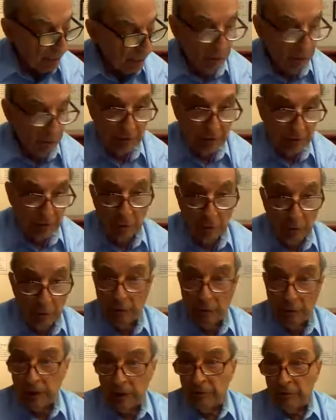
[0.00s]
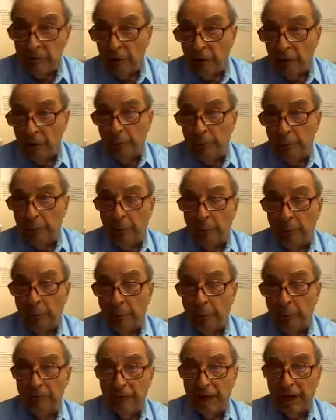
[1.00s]
costs are incurred, it's a very
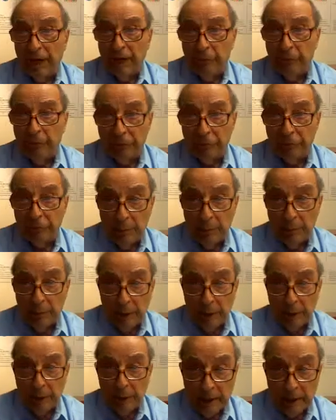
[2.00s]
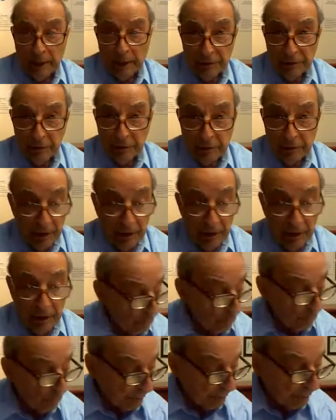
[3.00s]
important advantage to be able to access data
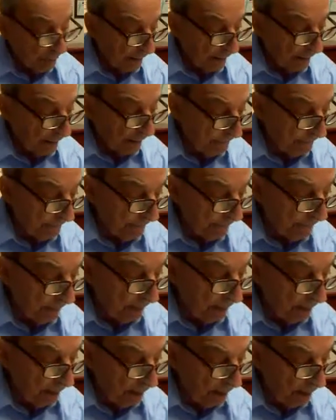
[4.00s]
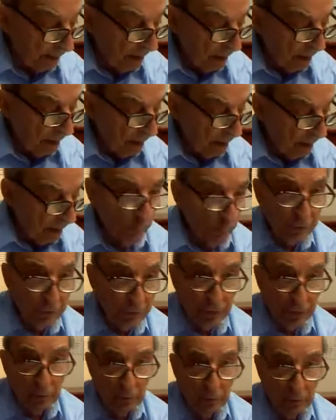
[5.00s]
in real time. With
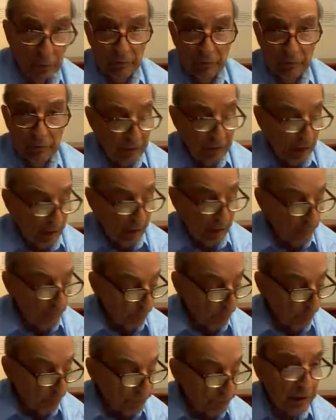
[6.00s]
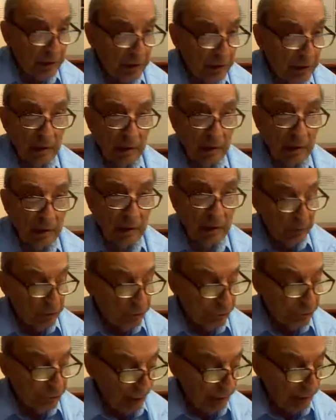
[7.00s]
the use of this data, risk can be
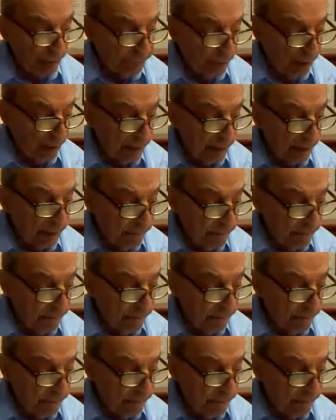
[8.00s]
stratified